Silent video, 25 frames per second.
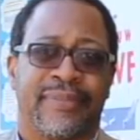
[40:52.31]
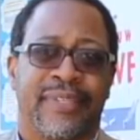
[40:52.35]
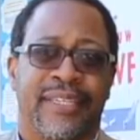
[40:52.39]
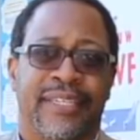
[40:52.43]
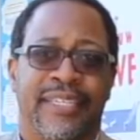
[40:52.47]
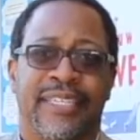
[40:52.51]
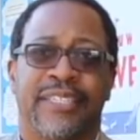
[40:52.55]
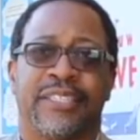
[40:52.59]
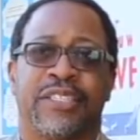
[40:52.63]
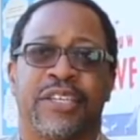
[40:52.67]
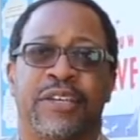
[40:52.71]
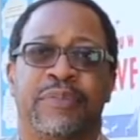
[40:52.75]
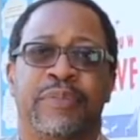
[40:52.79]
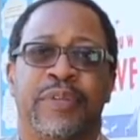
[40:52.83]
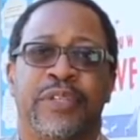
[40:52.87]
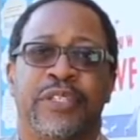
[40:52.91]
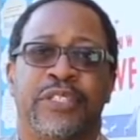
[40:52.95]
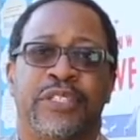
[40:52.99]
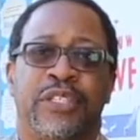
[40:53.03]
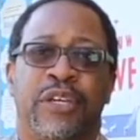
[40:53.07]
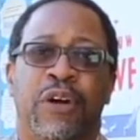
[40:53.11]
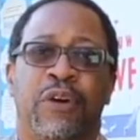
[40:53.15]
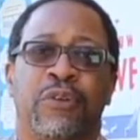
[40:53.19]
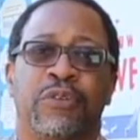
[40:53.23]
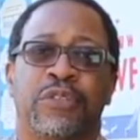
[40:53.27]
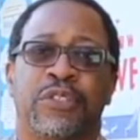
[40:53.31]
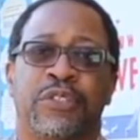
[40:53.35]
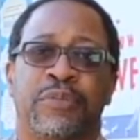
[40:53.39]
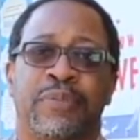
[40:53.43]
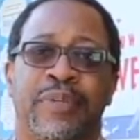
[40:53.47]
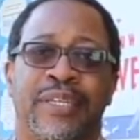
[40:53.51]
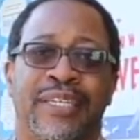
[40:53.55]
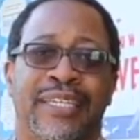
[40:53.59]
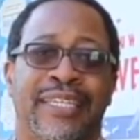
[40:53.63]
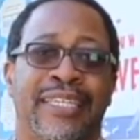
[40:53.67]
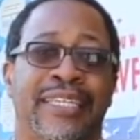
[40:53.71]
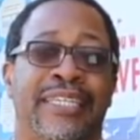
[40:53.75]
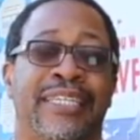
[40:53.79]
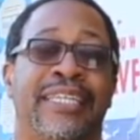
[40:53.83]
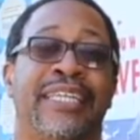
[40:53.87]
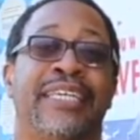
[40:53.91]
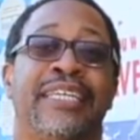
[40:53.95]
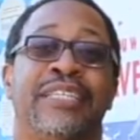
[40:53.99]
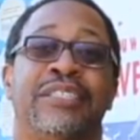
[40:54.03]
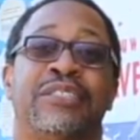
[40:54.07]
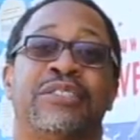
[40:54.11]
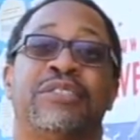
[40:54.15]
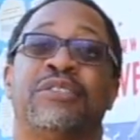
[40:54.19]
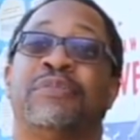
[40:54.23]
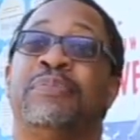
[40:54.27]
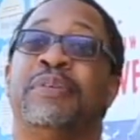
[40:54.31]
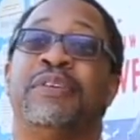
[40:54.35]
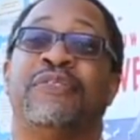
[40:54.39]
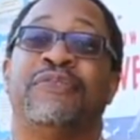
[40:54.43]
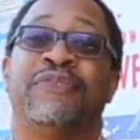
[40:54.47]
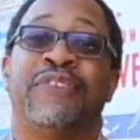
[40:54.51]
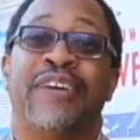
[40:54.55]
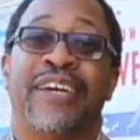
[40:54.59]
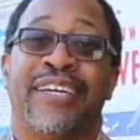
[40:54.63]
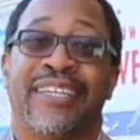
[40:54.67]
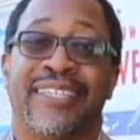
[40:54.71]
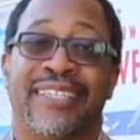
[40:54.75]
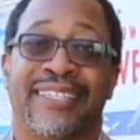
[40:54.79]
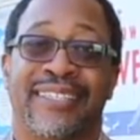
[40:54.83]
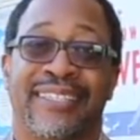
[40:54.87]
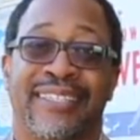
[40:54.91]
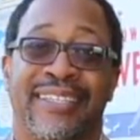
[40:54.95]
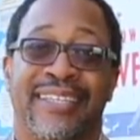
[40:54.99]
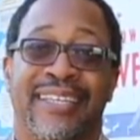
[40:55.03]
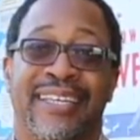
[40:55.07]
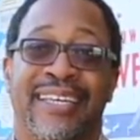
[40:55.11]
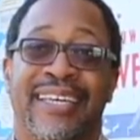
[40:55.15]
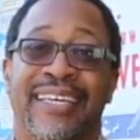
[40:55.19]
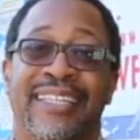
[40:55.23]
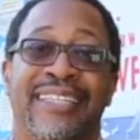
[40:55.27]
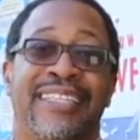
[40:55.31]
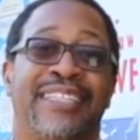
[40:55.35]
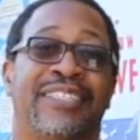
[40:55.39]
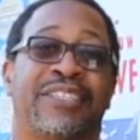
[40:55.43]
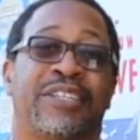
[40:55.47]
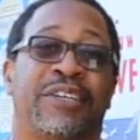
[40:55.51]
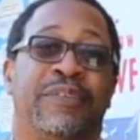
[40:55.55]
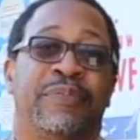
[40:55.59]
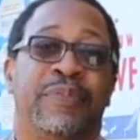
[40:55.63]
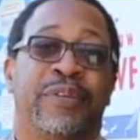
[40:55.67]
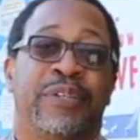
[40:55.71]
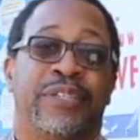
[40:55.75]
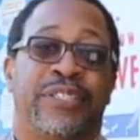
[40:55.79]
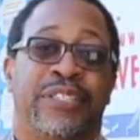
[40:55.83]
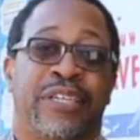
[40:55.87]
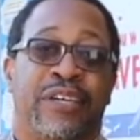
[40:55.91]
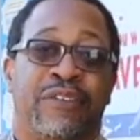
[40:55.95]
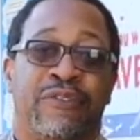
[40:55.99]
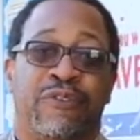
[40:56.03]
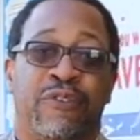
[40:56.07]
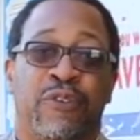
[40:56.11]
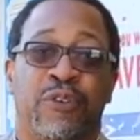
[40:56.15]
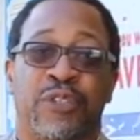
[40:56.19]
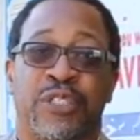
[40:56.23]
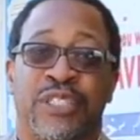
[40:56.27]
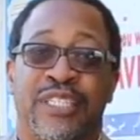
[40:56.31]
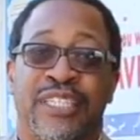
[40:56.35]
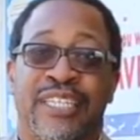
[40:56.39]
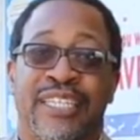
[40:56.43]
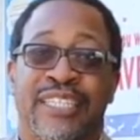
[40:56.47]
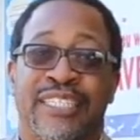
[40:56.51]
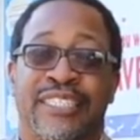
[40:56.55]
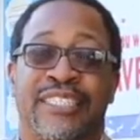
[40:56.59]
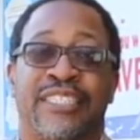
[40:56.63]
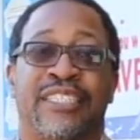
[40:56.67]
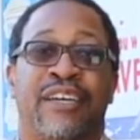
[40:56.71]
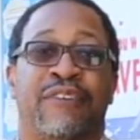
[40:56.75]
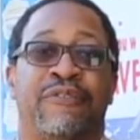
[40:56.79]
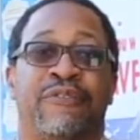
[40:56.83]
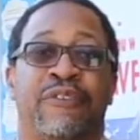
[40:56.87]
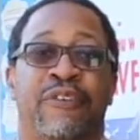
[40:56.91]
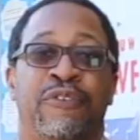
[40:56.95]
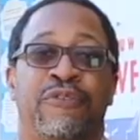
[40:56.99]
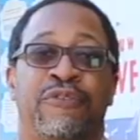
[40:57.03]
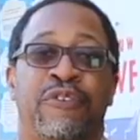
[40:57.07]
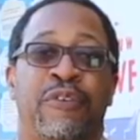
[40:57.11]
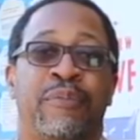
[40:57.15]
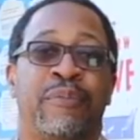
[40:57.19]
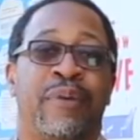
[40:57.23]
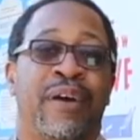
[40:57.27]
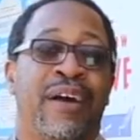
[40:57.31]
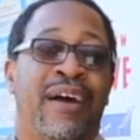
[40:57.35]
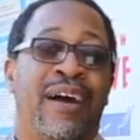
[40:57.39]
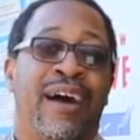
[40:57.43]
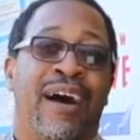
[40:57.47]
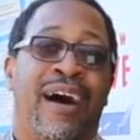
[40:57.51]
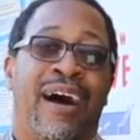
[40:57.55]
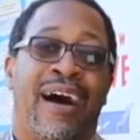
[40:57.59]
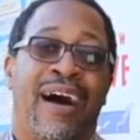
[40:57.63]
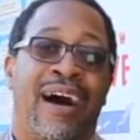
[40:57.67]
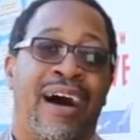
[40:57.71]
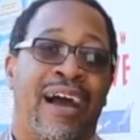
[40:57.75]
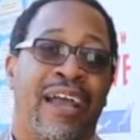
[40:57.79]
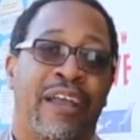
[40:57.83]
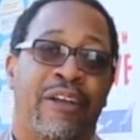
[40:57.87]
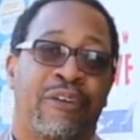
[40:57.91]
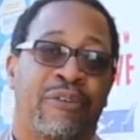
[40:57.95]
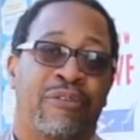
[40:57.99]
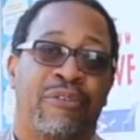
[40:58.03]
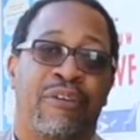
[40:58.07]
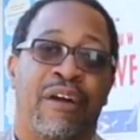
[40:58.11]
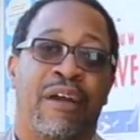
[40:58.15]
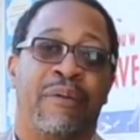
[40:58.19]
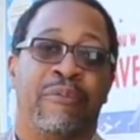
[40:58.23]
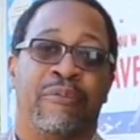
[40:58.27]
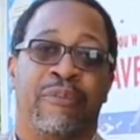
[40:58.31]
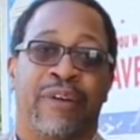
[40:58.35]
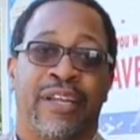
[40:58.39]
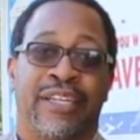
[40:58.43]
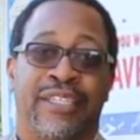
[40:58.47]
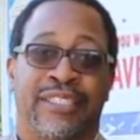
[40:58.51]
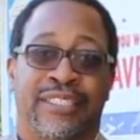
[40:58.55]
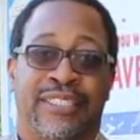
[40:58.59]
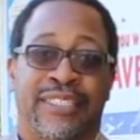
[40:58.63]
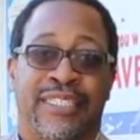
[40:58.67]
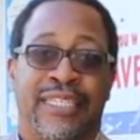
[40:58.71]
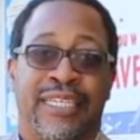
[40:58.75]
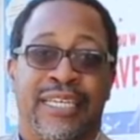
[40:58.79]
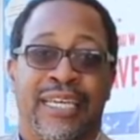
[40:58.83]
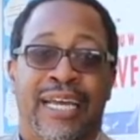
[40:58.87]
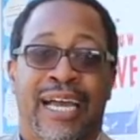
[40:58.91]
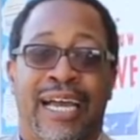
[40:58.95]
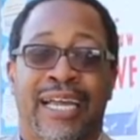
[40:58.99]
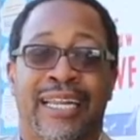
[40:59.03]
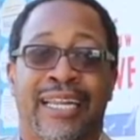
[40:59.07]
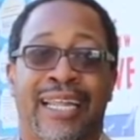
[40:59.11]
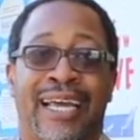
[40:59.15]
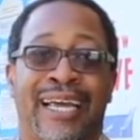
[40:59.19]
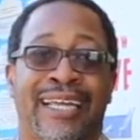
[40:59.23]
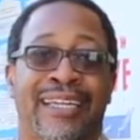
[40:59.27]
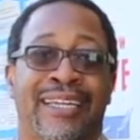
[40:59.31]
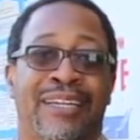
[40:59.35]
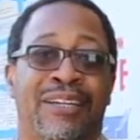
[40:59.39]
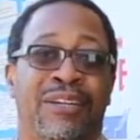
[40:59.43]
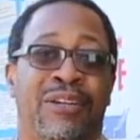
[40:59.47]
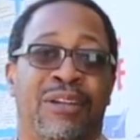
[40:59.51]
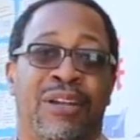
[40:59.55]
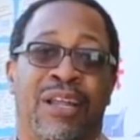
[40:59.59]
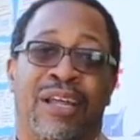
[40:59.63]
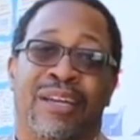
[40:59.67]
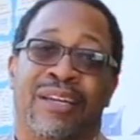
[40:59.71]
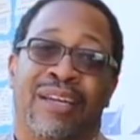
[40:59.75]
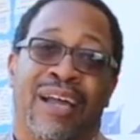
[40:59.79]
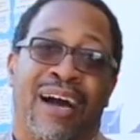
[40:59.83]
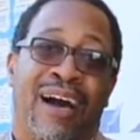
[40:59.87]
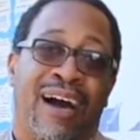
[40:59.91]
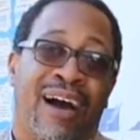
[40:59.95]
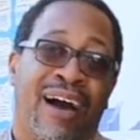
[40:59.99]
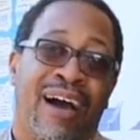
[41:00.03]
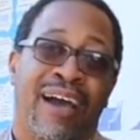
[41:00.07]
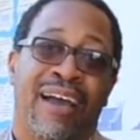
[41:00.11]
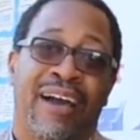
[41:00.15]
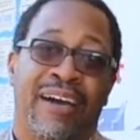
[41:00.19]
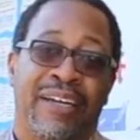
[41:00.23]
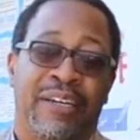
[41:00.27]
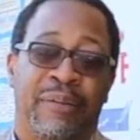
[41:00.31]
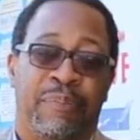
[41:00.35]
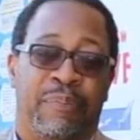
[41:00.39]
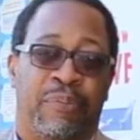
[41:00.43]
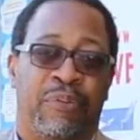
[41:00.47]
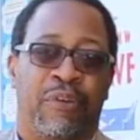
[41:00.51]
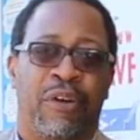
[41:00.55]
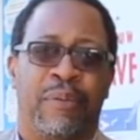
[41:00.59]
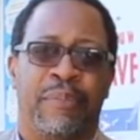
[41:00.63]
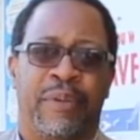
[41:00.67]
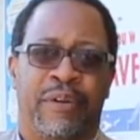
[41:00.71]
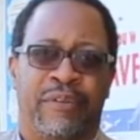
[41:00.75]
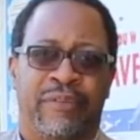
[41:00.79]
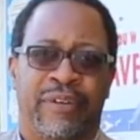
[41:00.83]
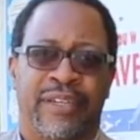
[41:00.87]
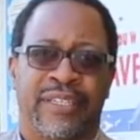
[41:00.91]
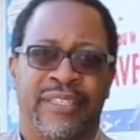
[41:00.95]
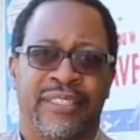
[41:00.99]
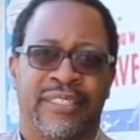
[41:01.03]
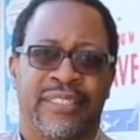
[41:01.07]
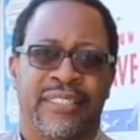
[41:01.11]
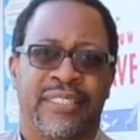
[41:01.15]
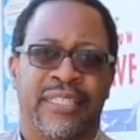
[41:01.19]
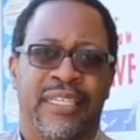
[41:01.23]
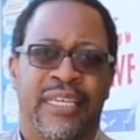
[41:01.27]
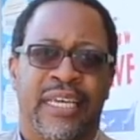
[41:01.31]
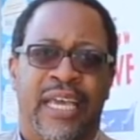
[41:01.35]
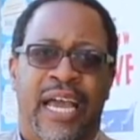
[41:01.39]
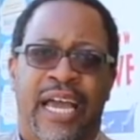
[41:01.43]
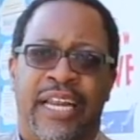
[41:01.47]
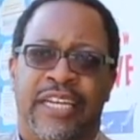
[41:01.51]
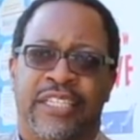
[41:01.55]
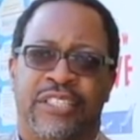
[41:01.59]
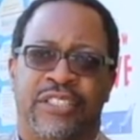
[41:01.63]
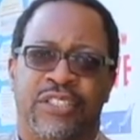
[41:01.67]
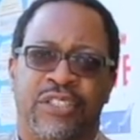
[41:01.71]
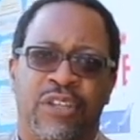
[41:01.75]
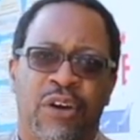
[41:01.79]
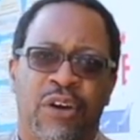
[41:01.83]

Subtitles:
This community ultimately needs to be fed. This community, unfortunately, is suffering from high crime rates and high unemployment rates. And it's